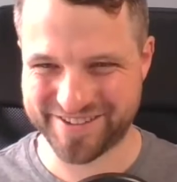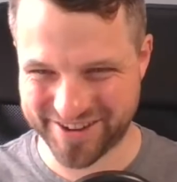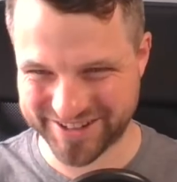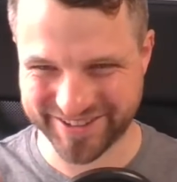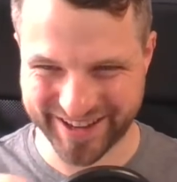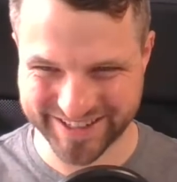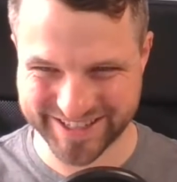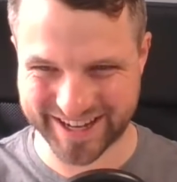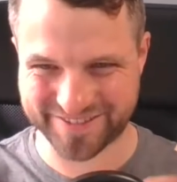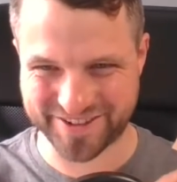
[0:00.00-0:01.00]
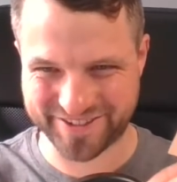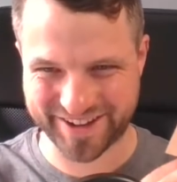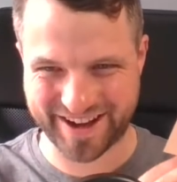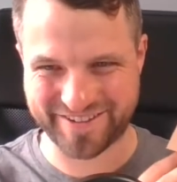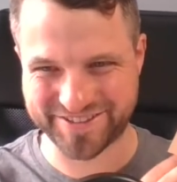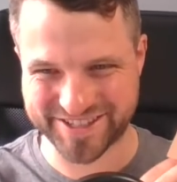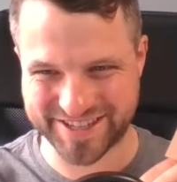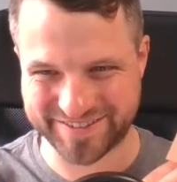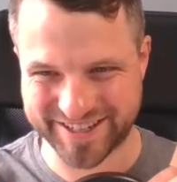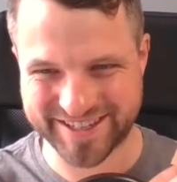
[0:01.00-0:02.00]
I might do that in a second, but I want to carry on the
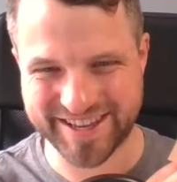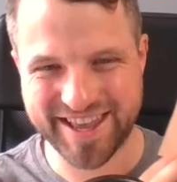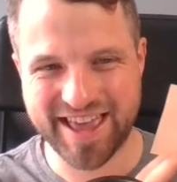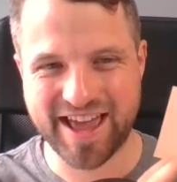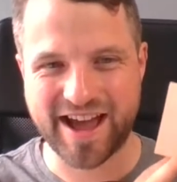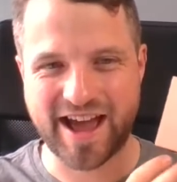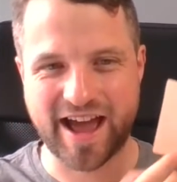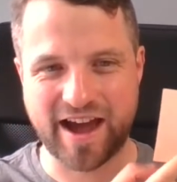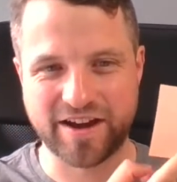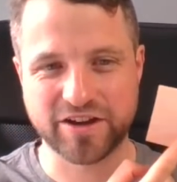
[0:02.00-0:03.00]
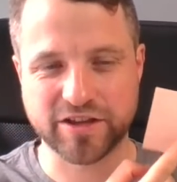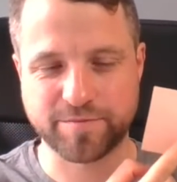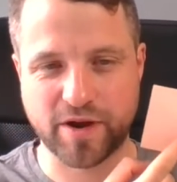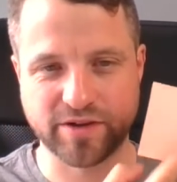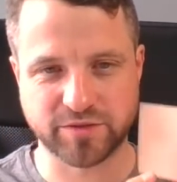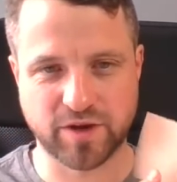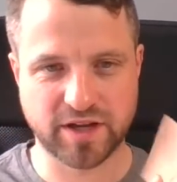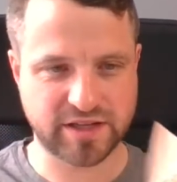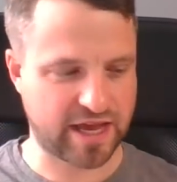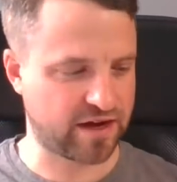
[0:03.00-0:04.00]
subject. Uh, I look at the Polish
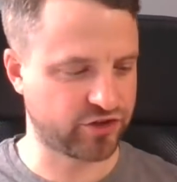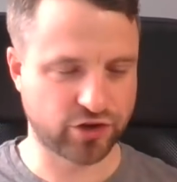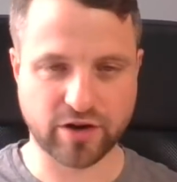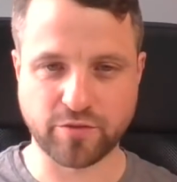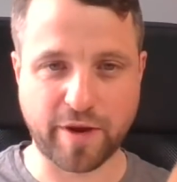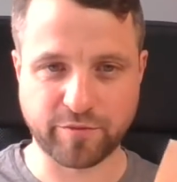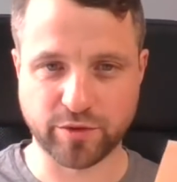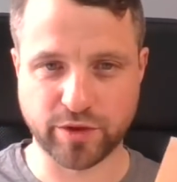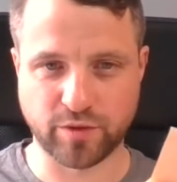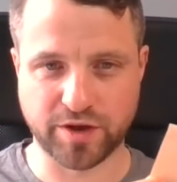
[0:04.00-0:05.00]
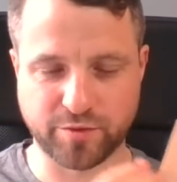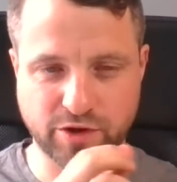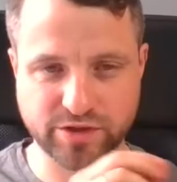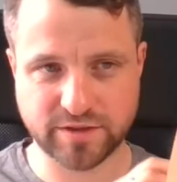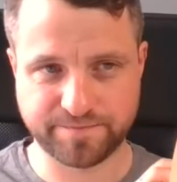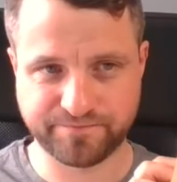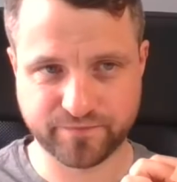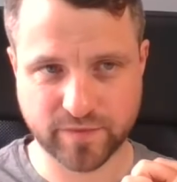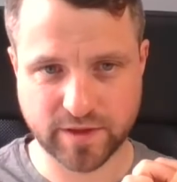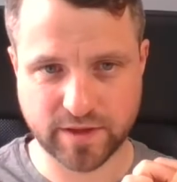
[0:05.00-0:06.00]
word and I try and remember what the word was.
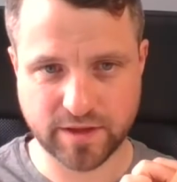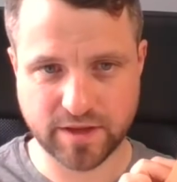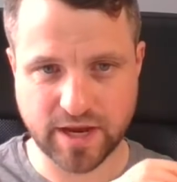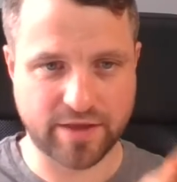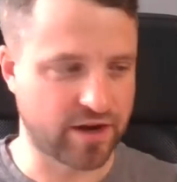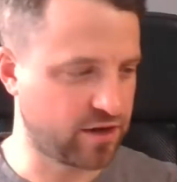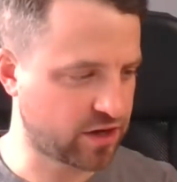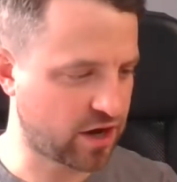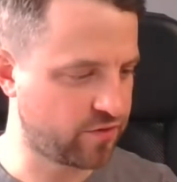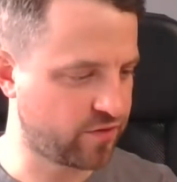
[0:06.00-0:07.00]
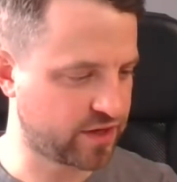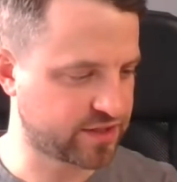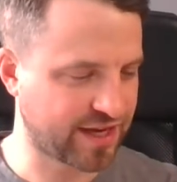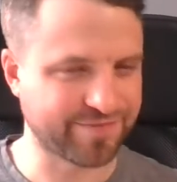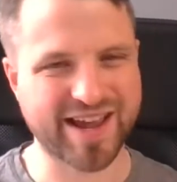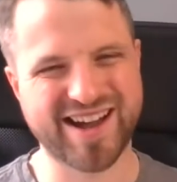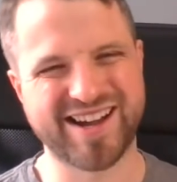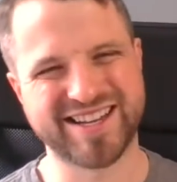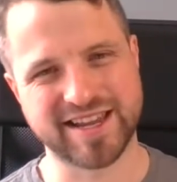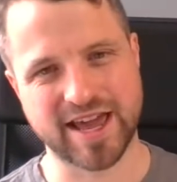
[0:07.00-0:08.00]
And then I look over and I say, oh,
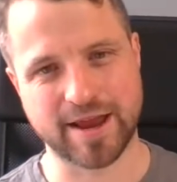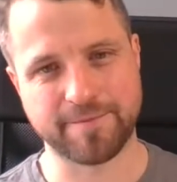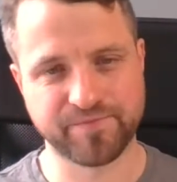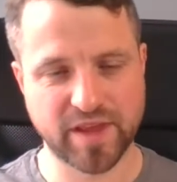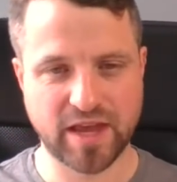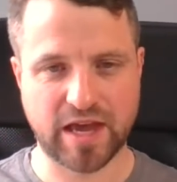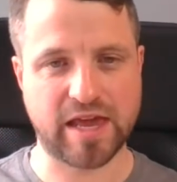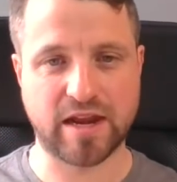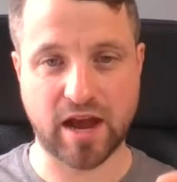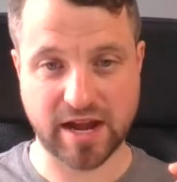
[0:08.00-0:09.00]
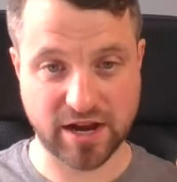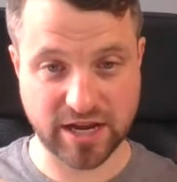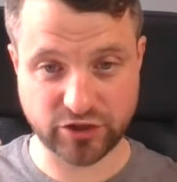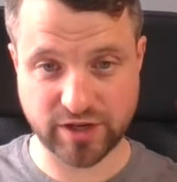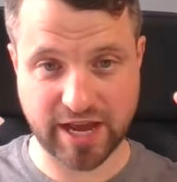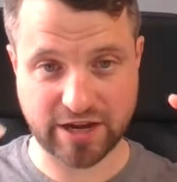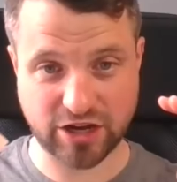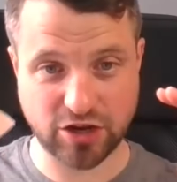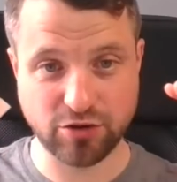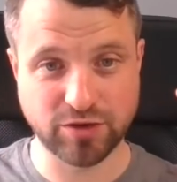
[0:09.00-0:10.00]
I didn't get it. And, and I literally had a
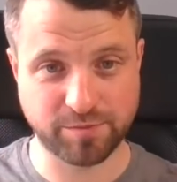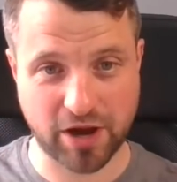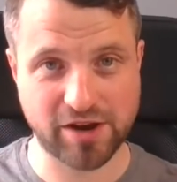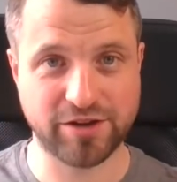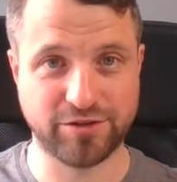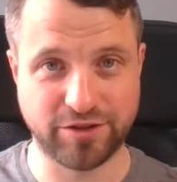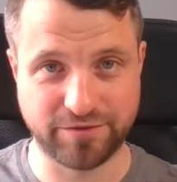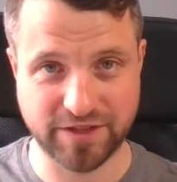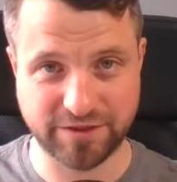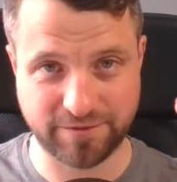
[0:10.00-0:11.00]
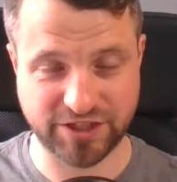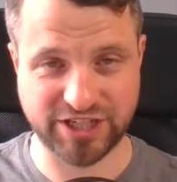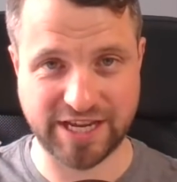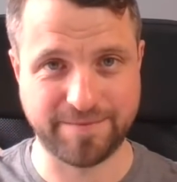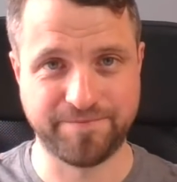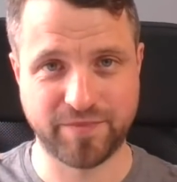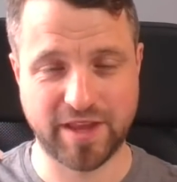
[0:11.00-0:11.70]
huge pile of these fiszki.